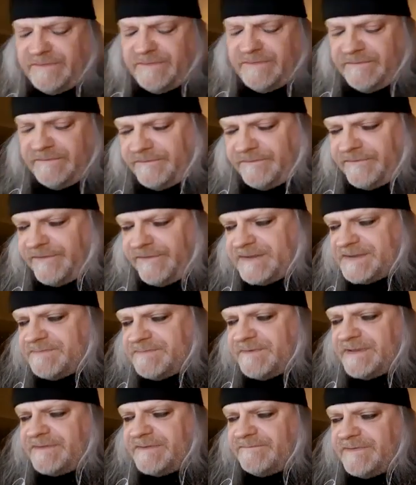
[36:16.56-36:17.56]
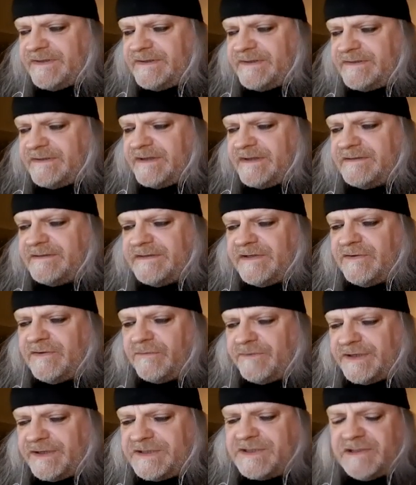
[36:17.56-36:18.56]
were friends with the
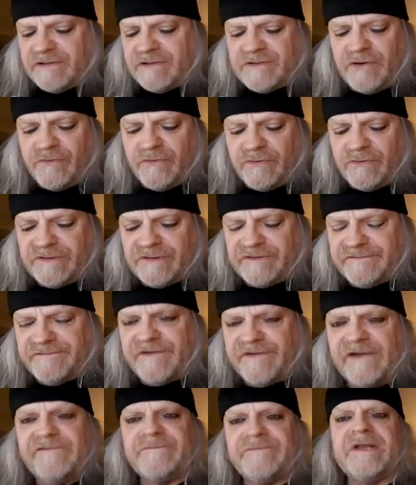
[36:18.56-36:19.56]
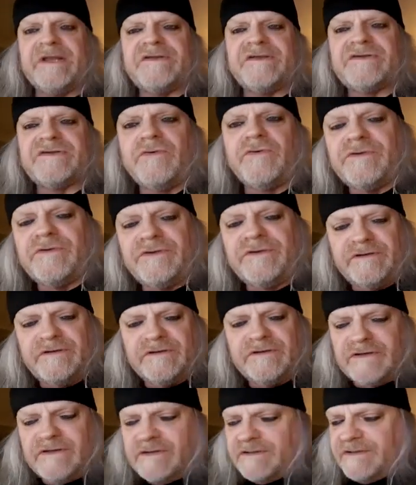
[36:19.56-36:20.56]
original Corner, the five-piece Corner,
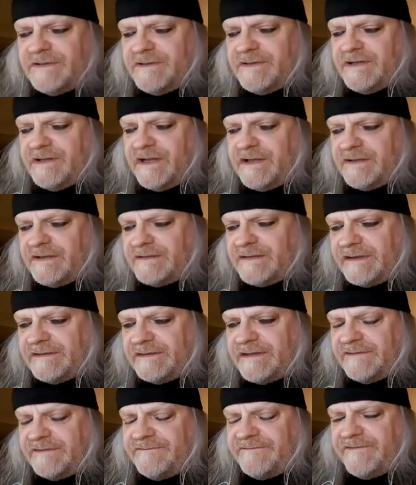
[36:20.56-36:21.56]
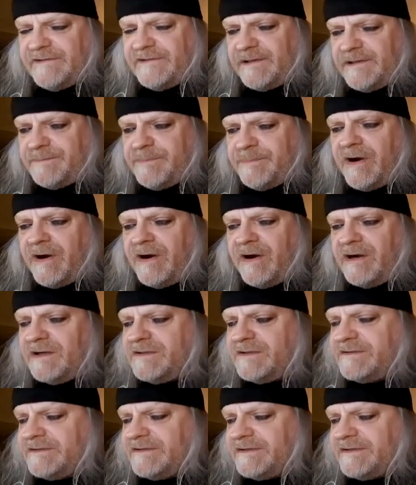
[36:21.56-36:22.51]
and then they fell apart.